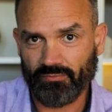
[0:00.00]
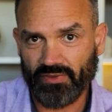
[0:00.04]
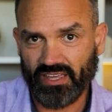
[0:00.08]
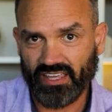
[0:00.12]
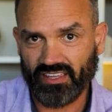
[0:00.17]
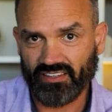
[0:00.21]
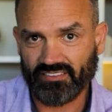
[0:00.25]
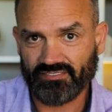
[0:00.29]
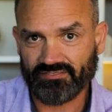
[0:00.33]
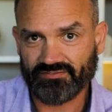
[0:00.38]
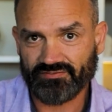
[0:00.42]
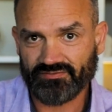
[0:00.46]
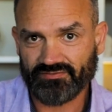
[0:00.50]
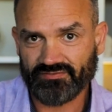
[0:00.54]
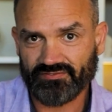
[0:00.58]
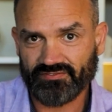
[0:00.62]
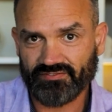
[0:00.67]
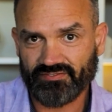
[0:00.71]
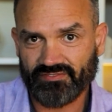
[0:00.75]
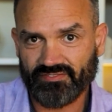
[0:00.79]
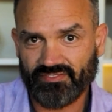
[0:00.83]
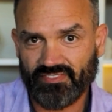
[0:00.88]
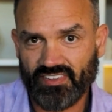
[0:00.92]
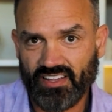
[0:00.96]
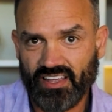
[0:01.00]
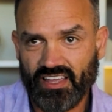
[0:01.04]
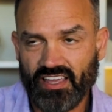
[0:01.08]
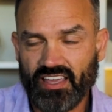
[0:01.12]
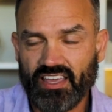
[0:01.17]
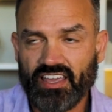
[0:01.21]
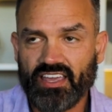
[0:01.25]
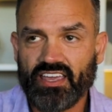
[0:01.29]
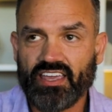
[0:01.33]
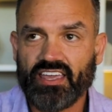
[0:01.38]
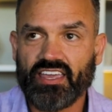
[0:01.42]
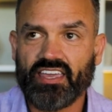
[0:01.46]
me
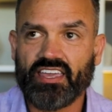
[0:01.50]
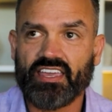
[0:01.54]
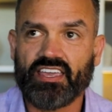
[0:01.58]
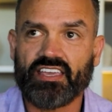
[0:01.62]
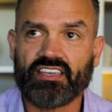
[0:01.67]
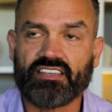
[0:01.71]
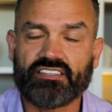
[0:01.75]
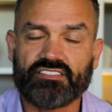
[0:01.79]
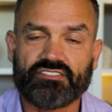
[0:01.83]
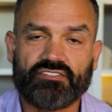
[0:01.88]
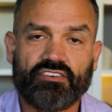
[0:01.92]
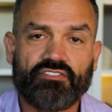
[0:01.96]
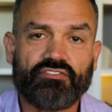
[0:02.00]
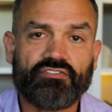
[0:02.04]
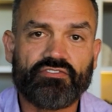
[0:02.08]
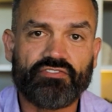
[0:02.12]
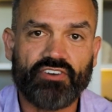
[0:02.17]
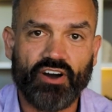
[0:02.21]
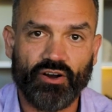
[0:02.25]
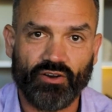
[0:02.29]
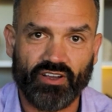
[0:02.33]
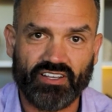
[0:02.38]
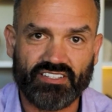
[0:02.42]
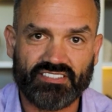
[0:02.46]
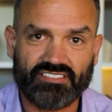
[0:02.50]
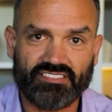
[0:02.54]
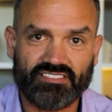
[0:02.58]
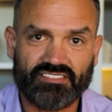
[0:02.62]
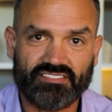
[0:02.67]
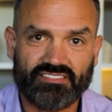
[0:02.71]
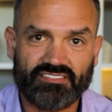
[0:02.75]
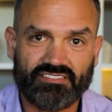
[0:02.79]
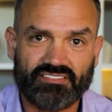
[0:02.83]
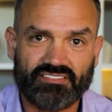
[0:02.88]
is focus.